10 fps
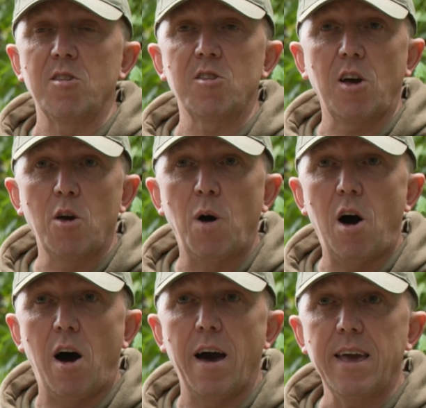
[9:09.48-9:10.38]
is so
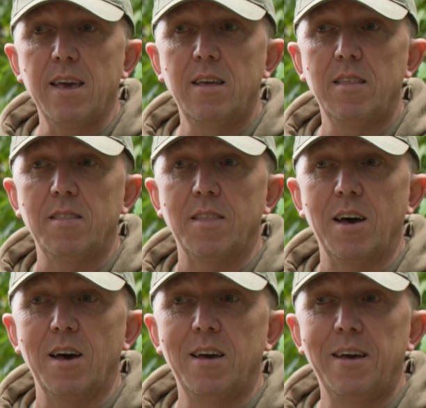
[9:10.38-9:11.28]
high
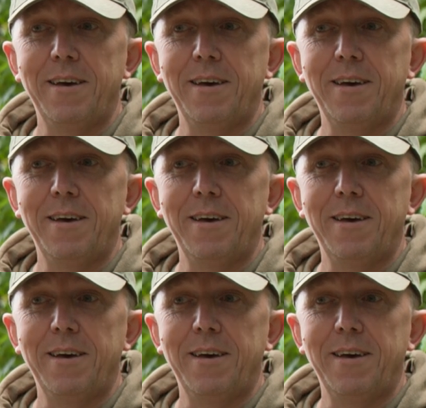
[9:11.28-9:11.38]
that